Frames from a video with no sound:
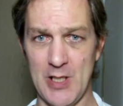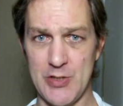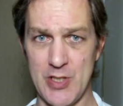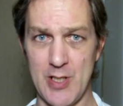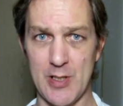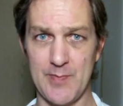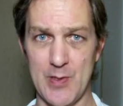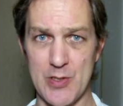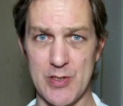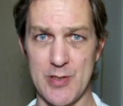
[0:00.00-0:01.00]
a generic
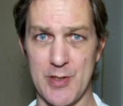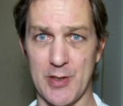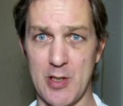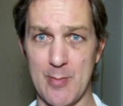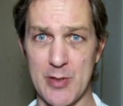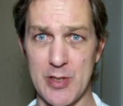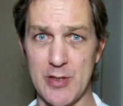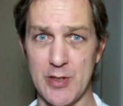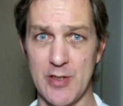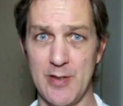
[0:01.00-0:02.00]
version of the Tecumseh
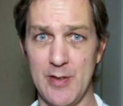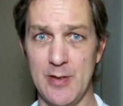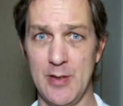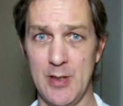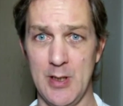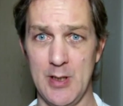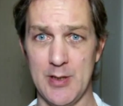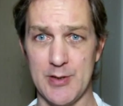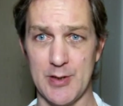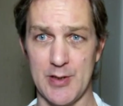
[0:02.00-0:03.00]
engine.
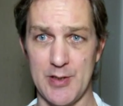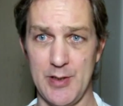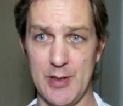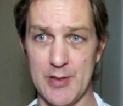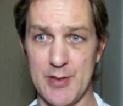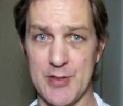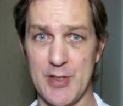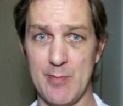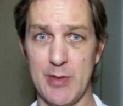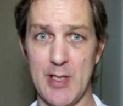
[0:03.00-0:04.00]
It's on the
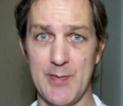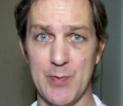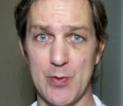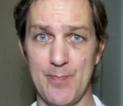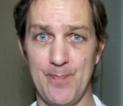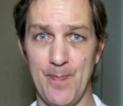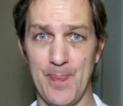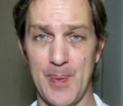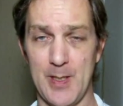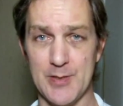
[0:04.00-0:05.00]
same platform.
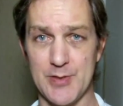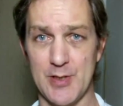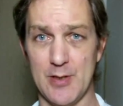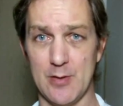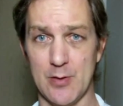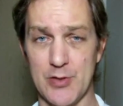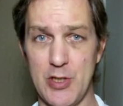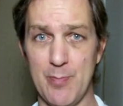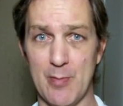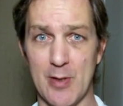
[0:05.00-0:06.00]
It's a little
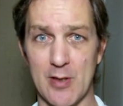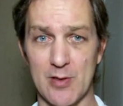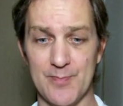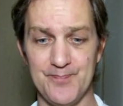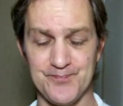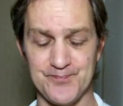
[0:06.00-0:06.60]
cheaper model.